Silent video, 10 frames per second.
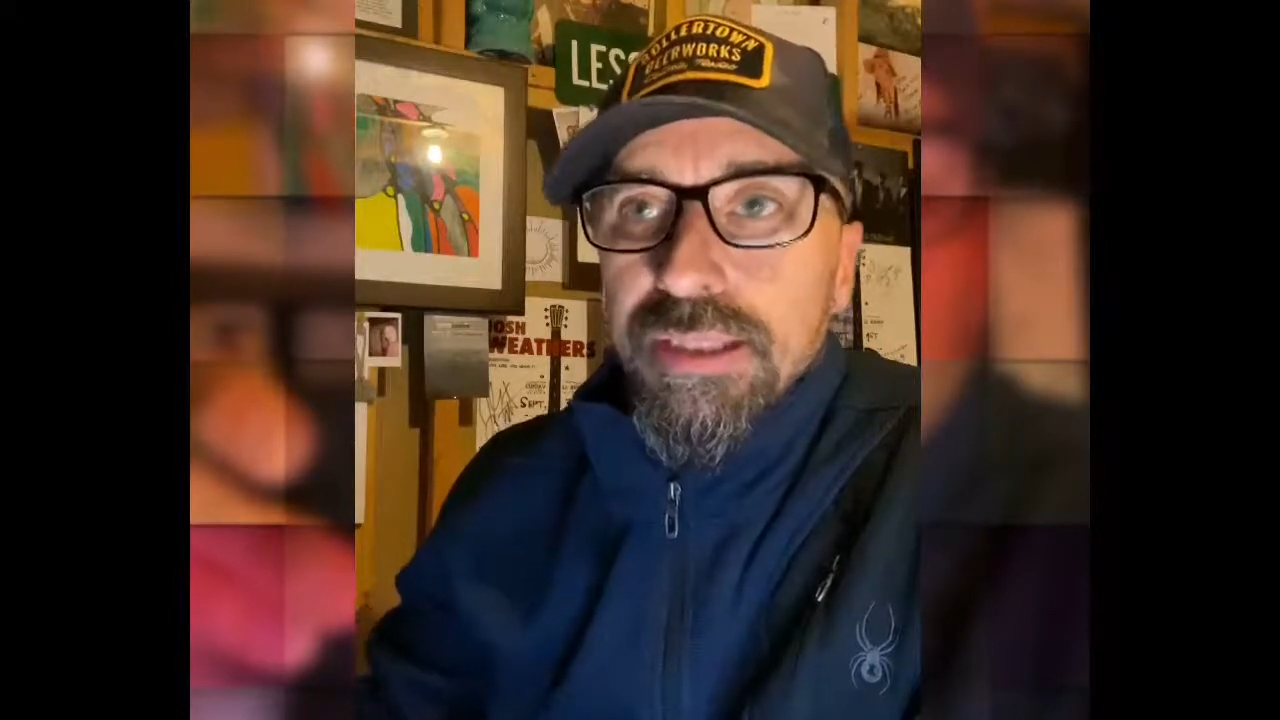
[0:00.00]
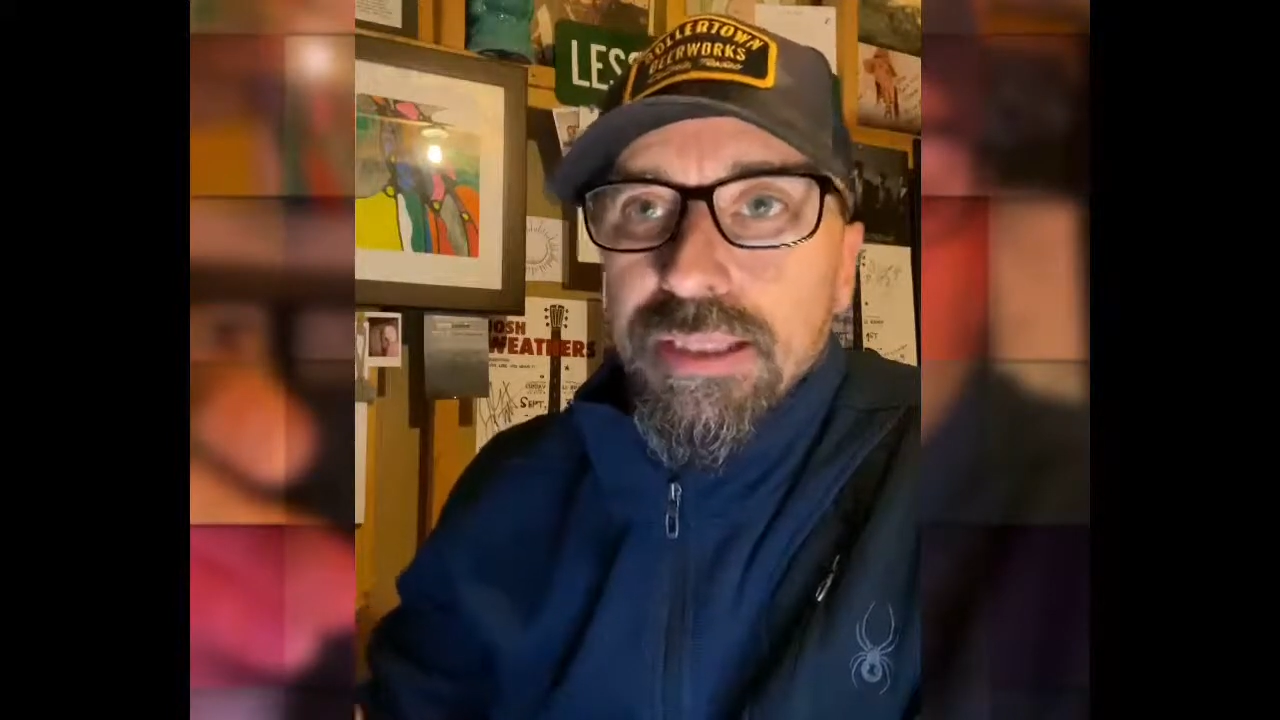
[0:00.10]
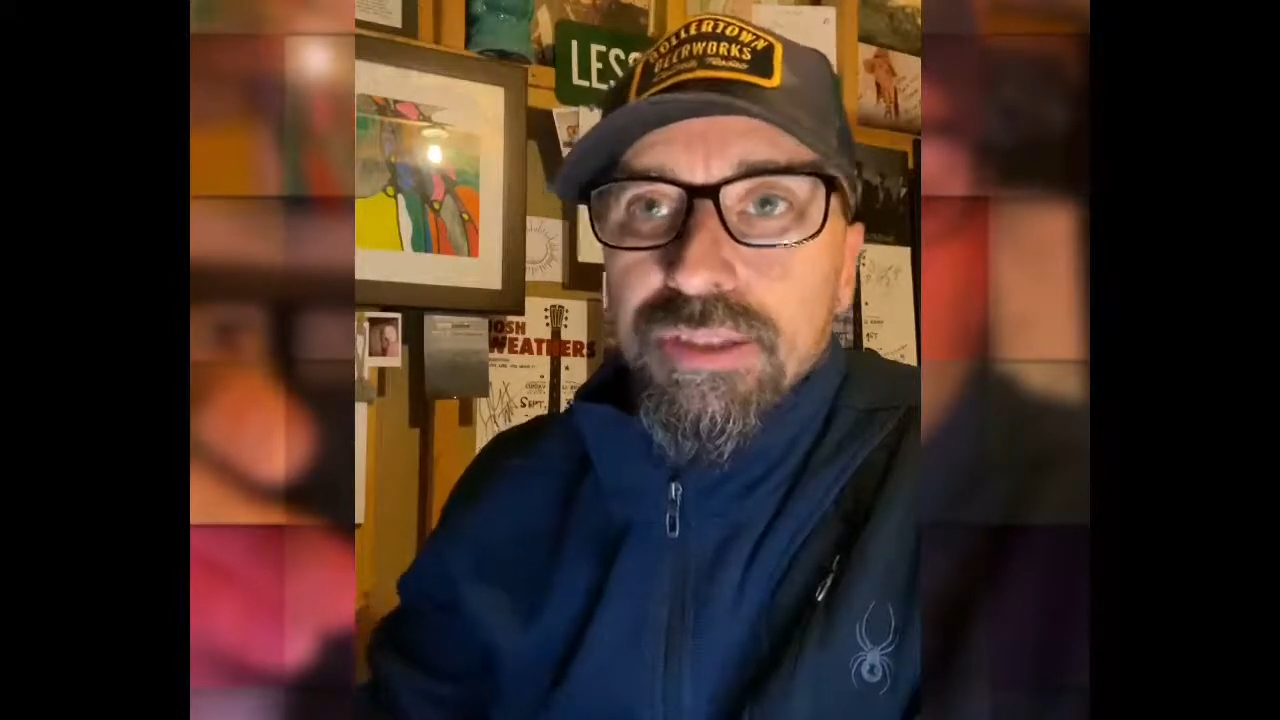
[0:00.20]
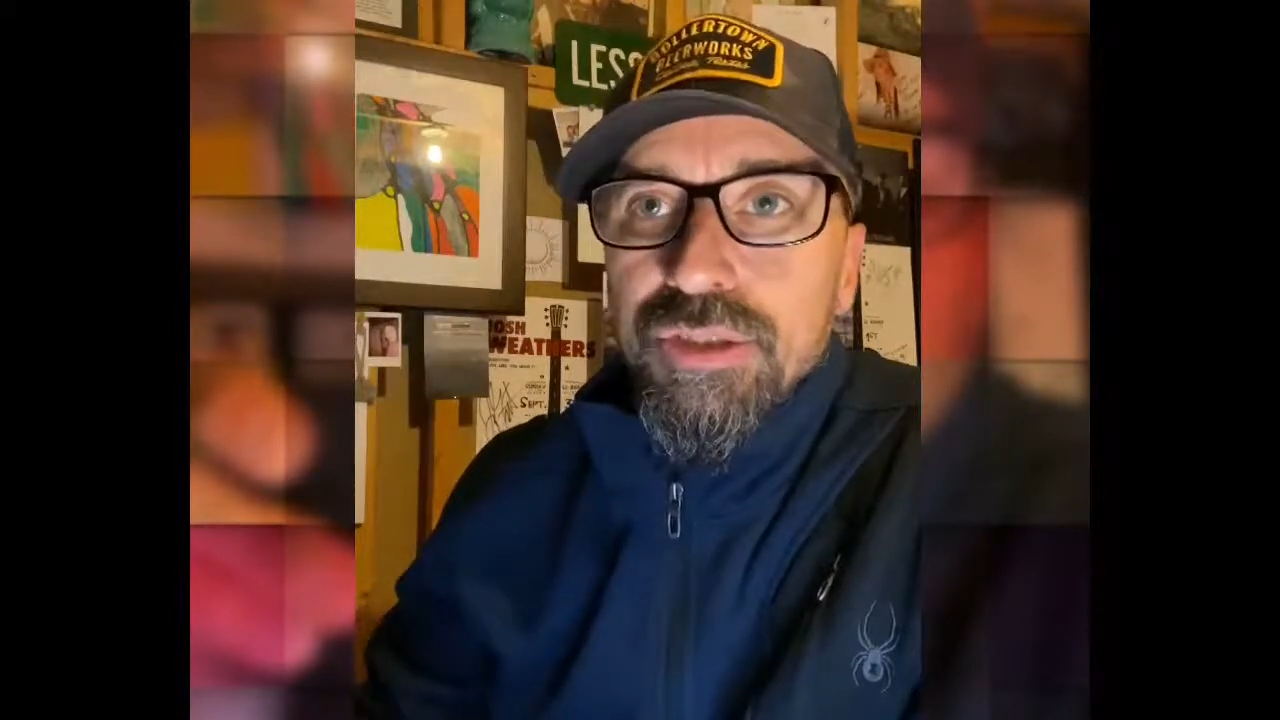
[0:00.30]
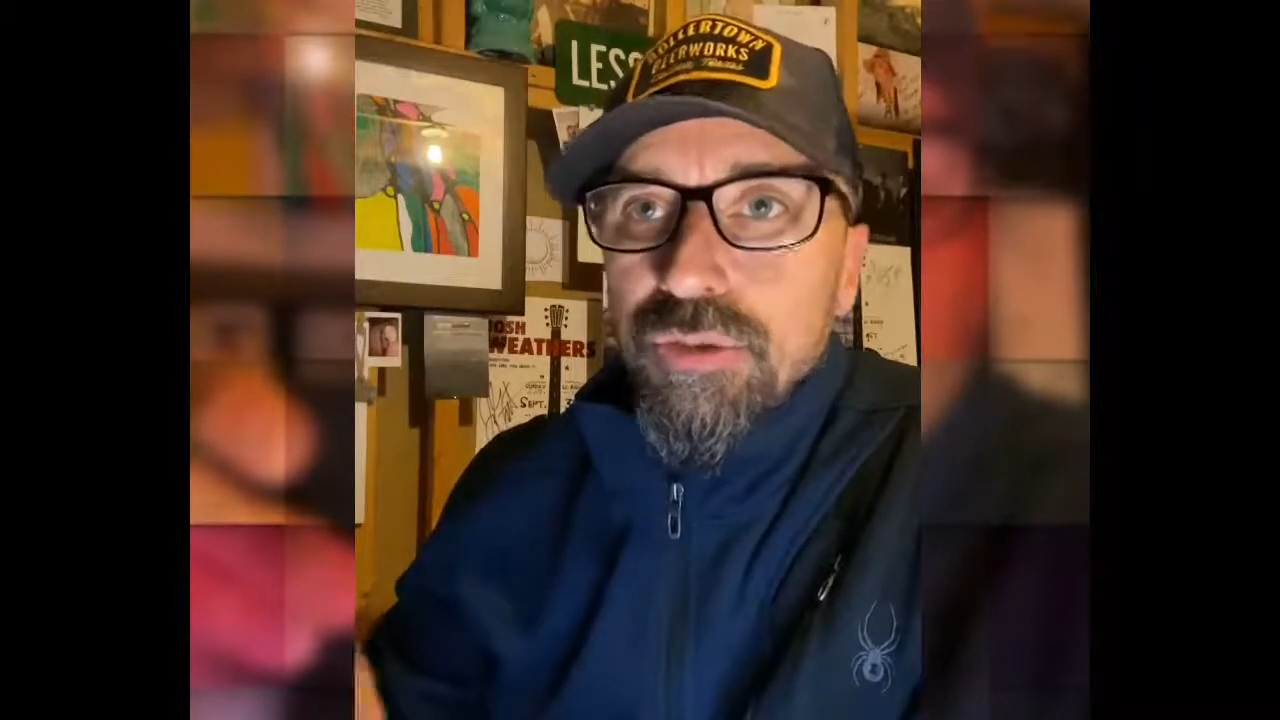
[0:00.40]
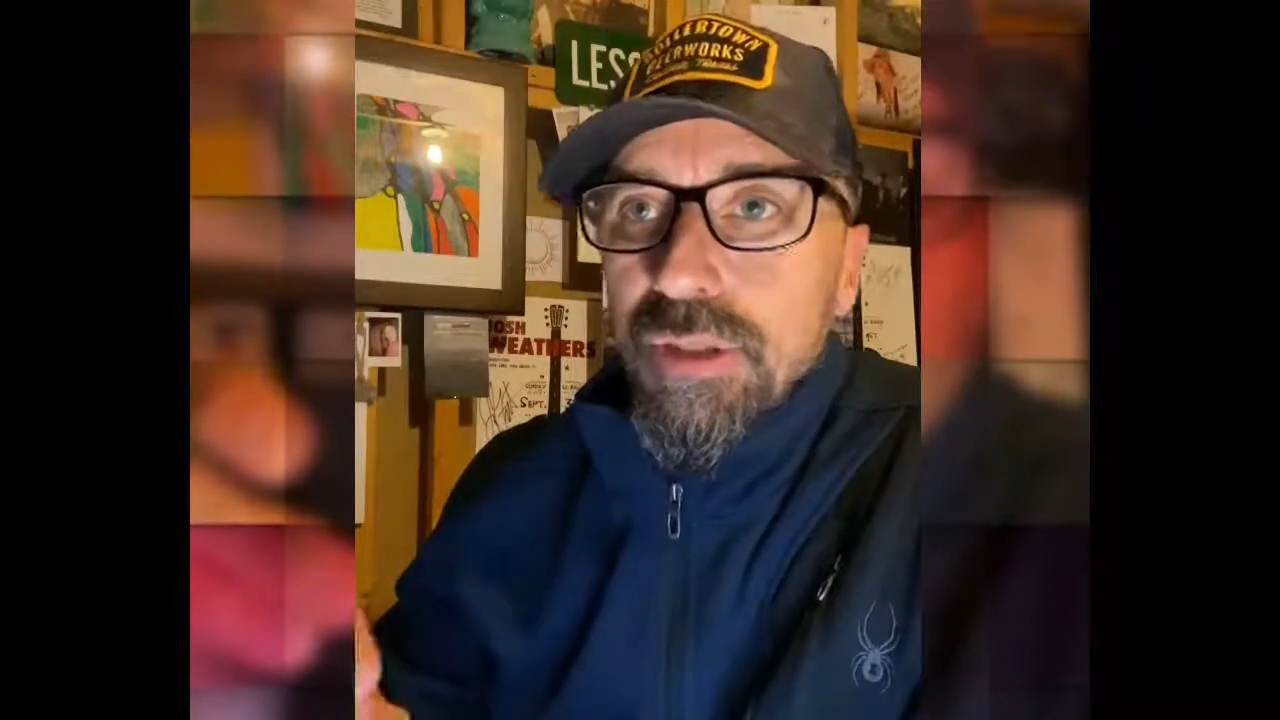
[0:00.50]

Get your